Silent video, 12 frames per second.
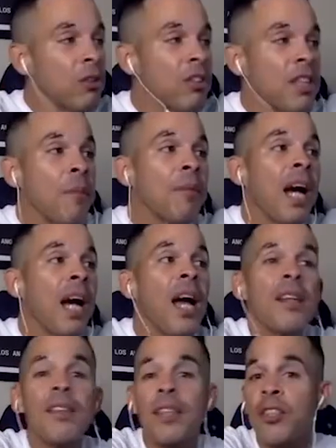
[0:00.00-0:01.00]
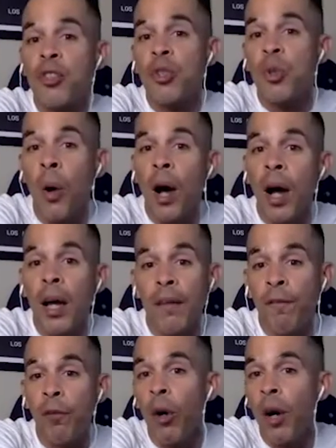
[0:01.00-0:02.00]
those same guys could
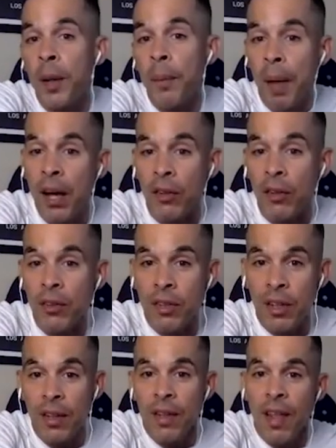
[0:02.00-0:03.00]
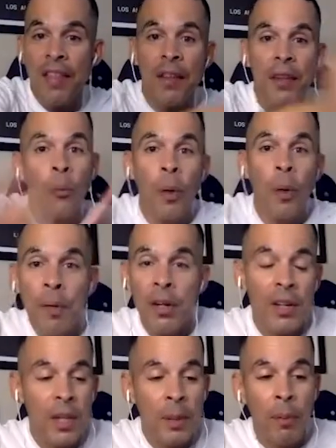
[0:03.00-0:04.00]
squat 400 pounds. And then the
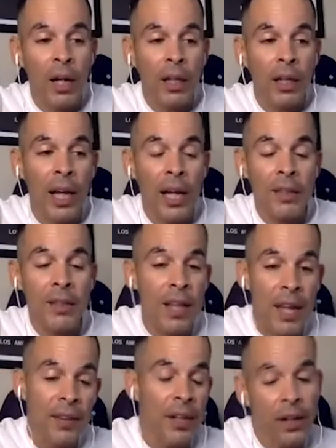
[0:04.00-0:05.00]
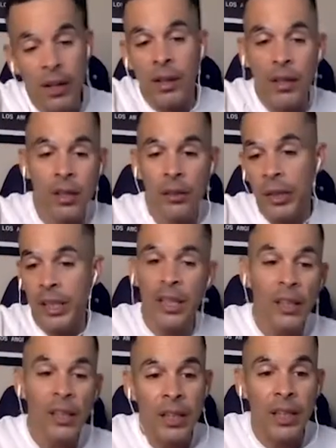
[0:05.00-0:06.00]
women are in the bar class, and they're
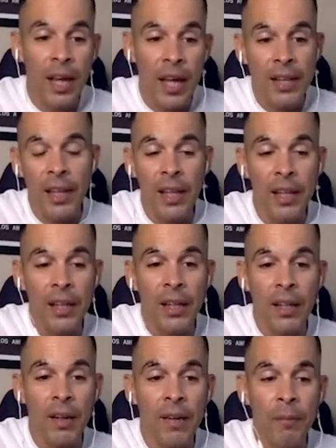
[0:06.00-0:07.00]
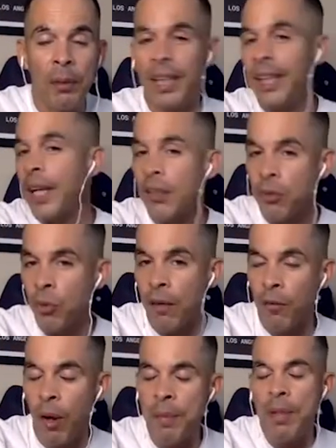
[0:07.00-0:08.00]
killing it. And then, but they can't
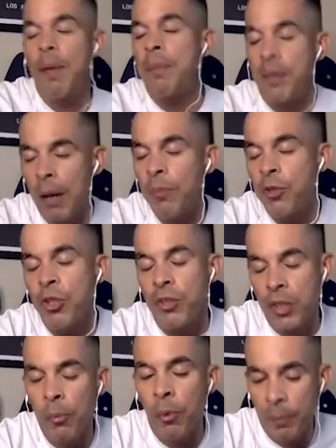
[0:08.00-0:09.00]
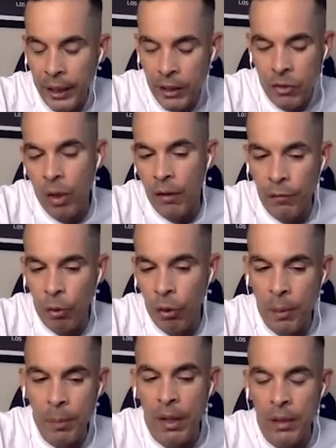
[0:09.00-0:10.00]
squat I mean, maybe, I'm sure some women could squat
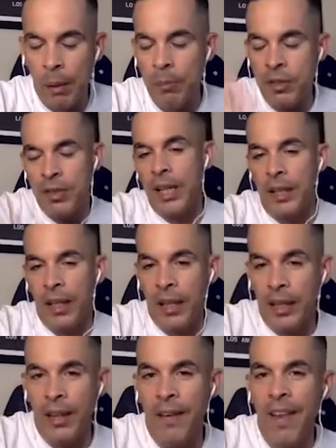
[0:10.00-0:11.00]
400 pounds. I'm just saying, like,